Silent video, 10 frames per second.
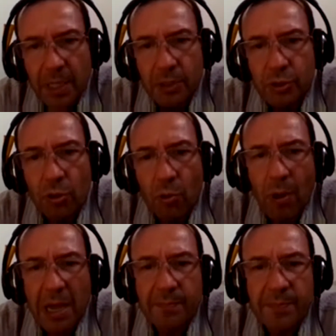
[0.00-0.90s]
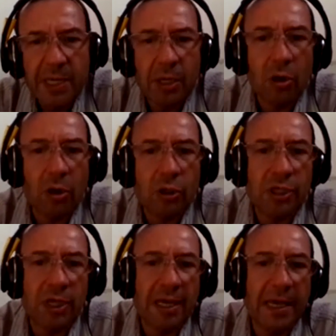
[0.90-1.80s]
You know why? Because
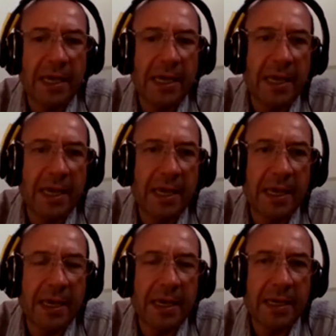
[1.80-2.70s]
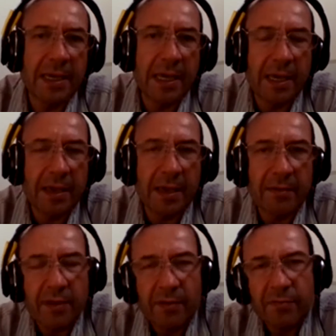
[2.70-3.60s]
if
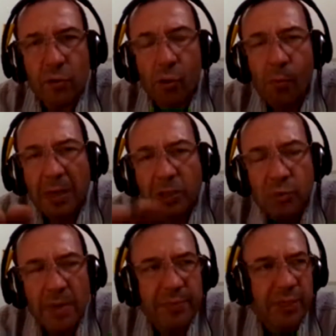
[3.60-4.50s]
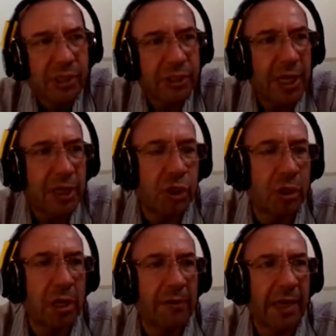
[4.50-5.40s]
you go back to my
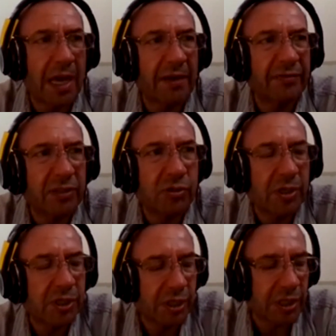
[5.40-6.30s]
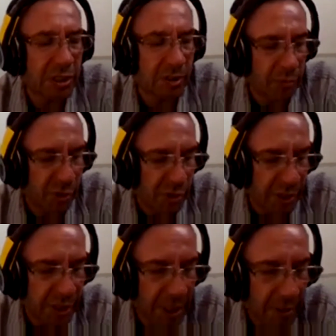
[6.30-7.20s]
presentation after 20 years of
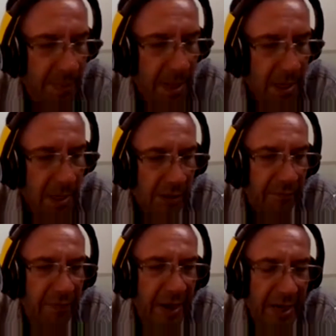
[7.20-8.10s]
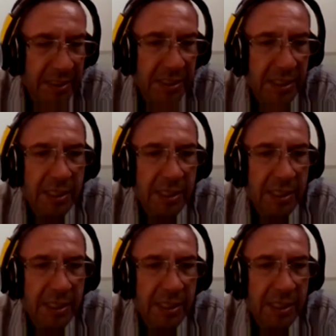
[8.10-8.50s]
researching, first